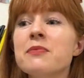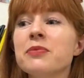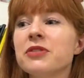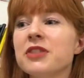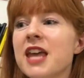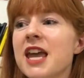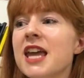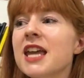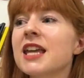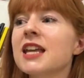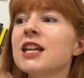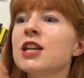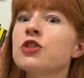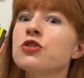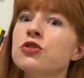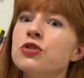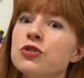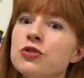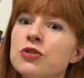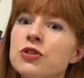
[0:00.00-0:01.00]
they can
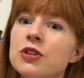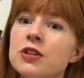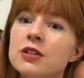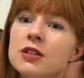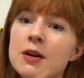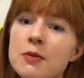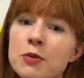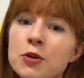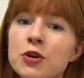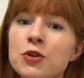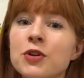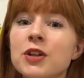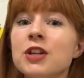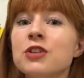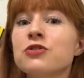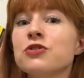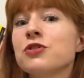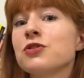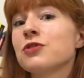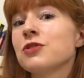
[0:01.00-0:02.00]
introduce you to someone who can
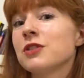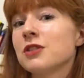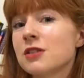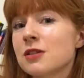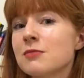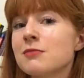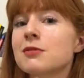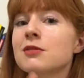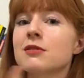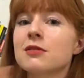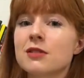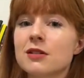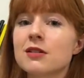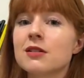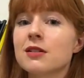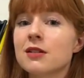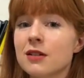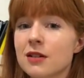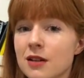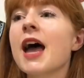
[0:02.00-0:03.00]
introduce you to someone,
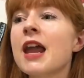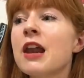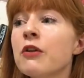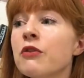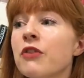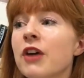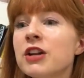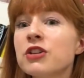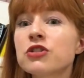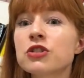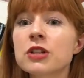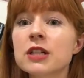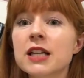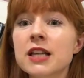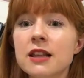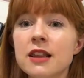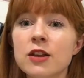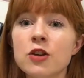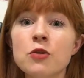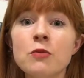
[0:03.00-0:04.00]
and
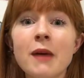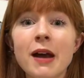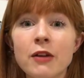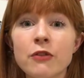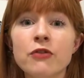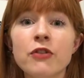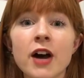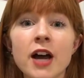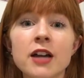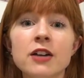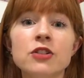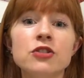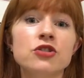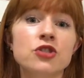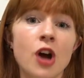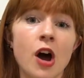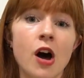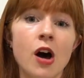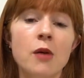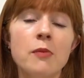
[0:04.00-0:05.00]
eventually you might find a
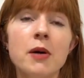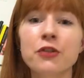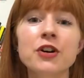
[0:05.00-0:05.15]
job.